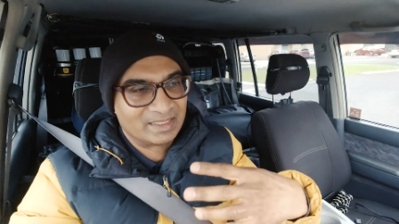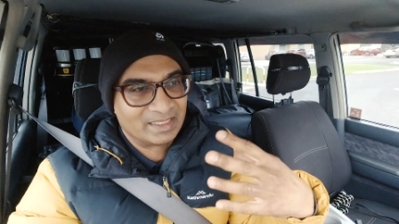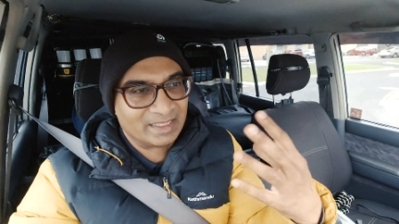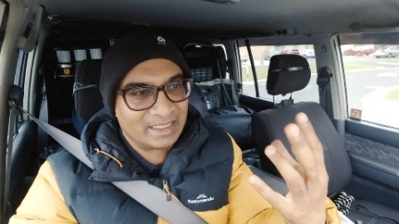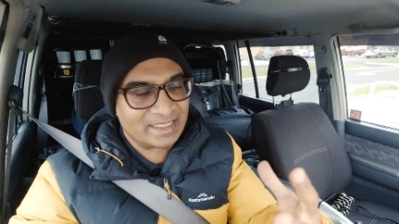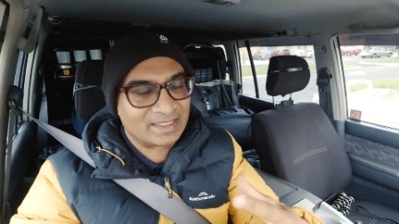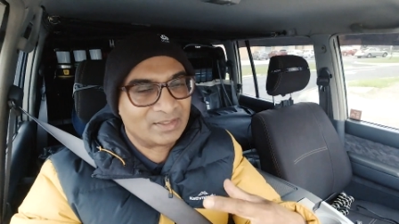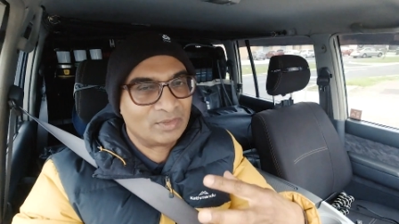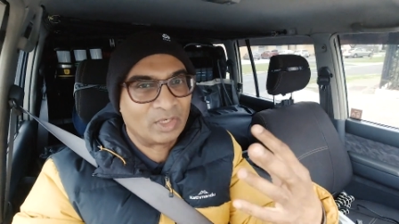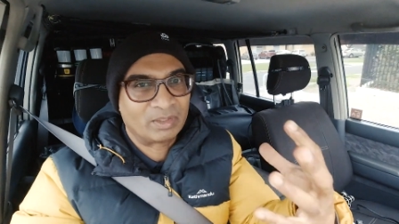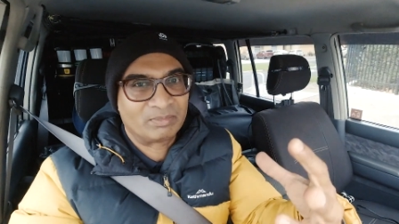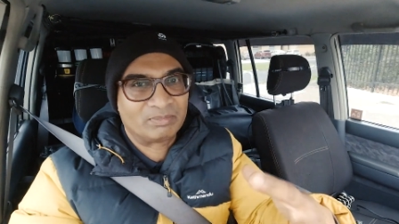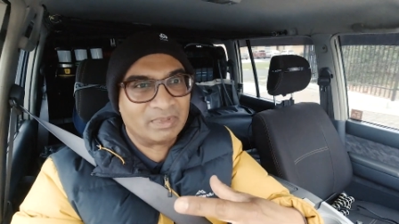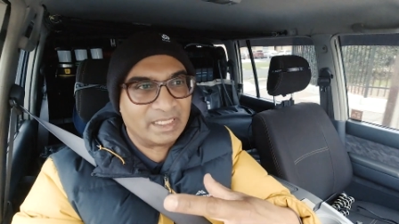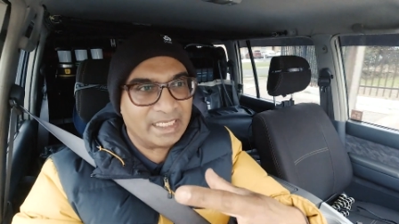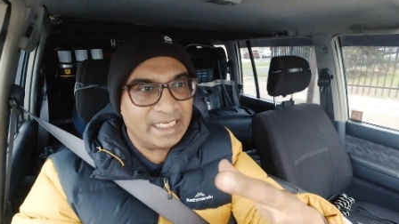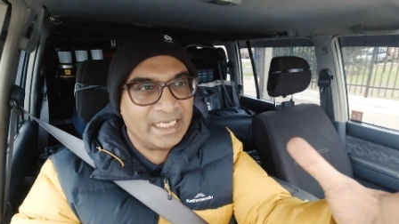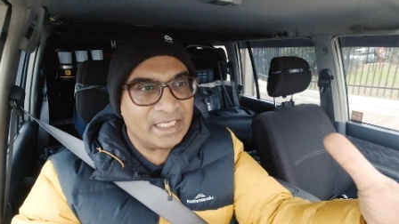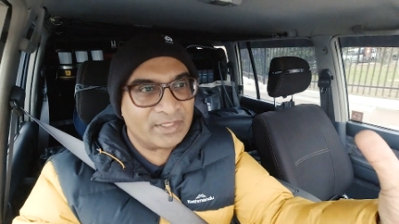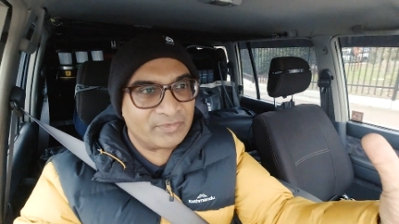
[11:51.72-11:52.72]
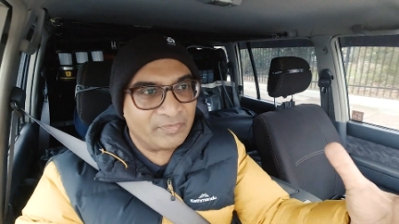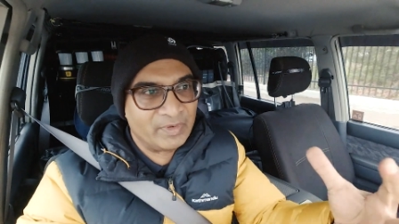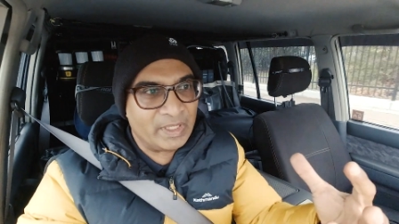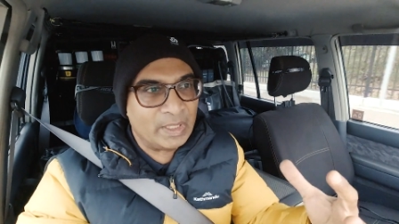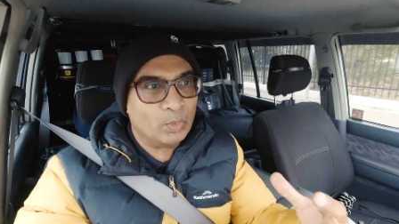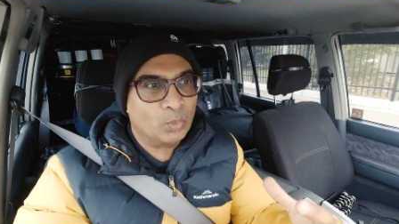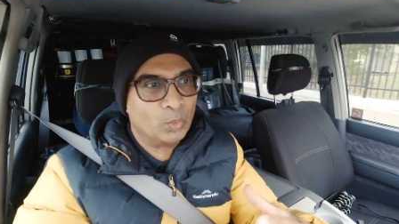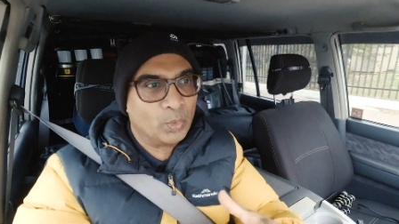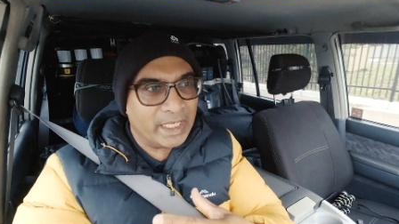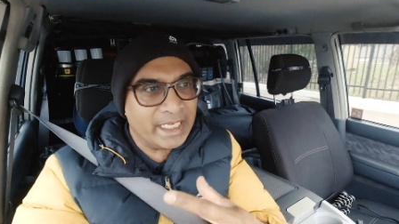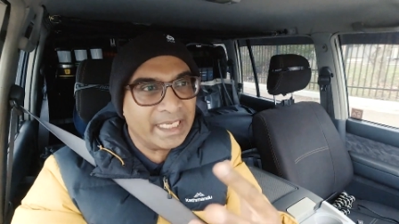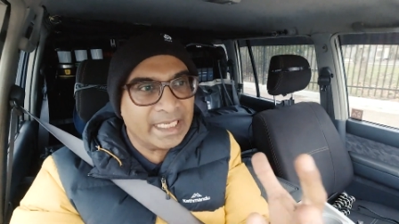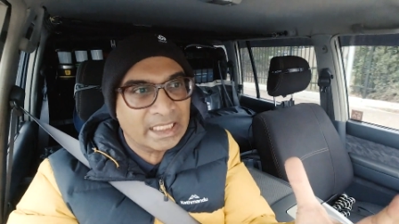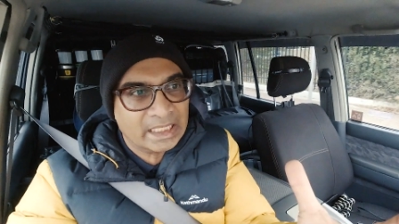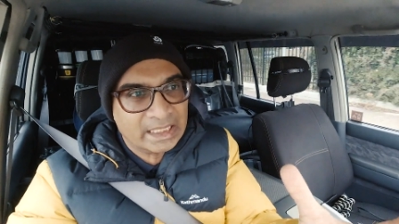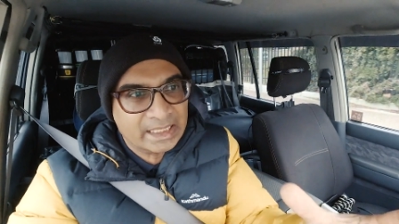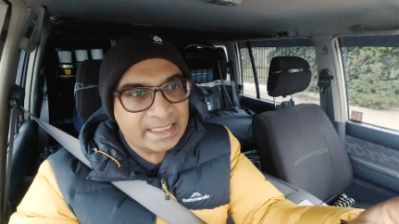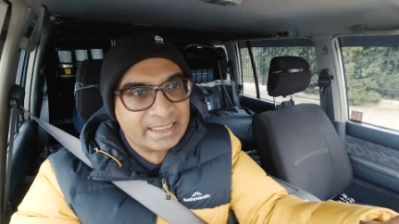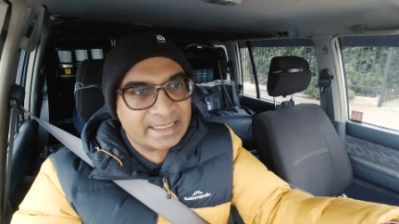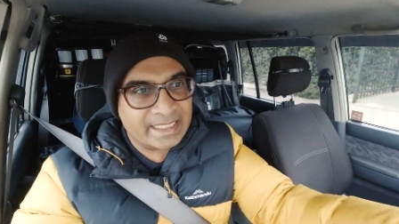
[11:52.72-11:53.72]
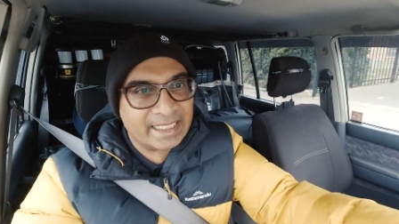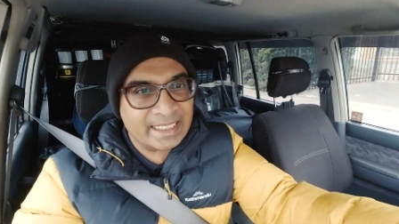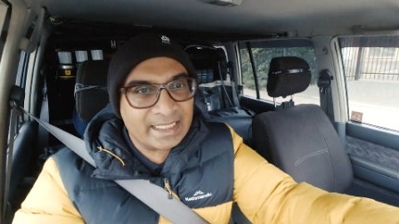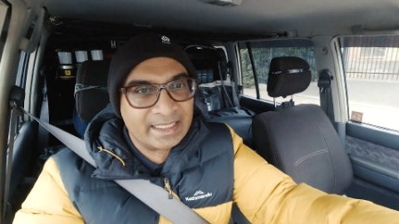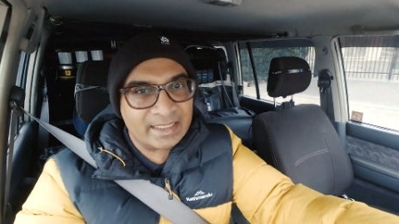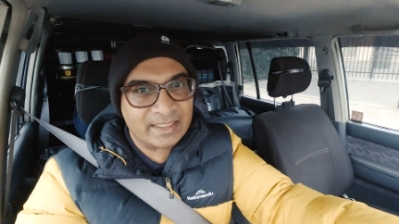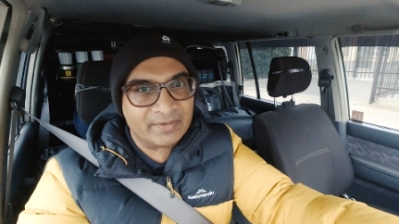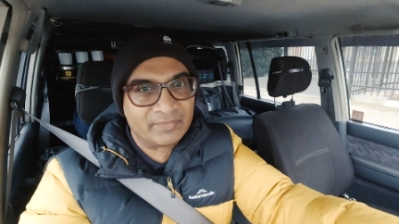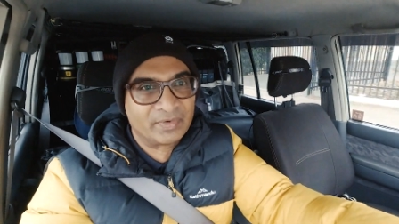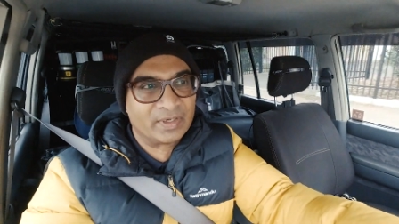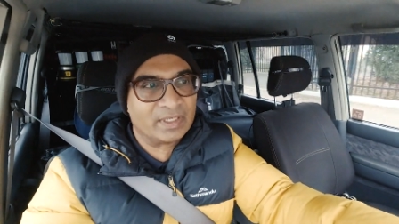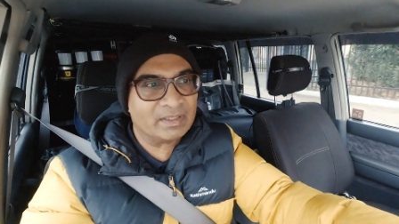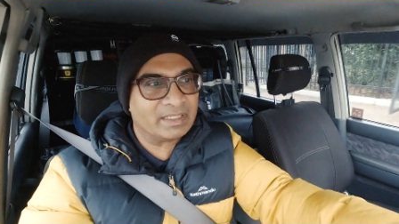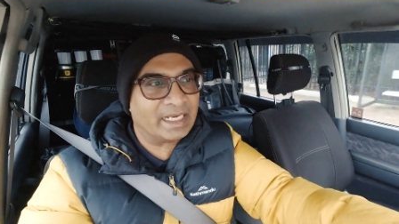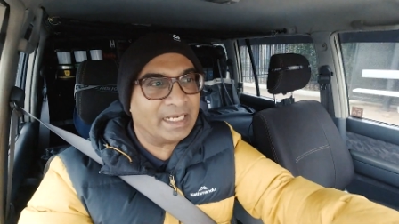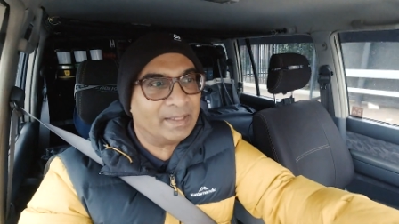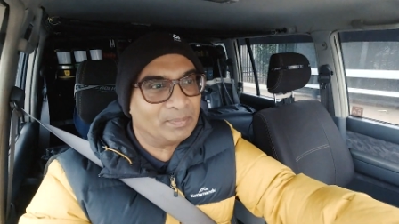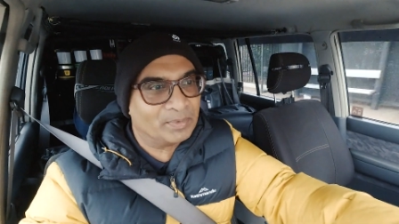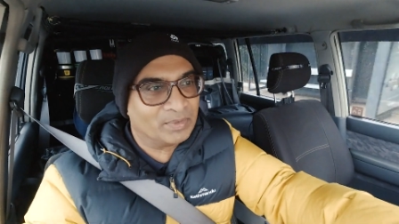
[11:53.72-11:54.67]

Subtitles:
there's not, each wheel is getting different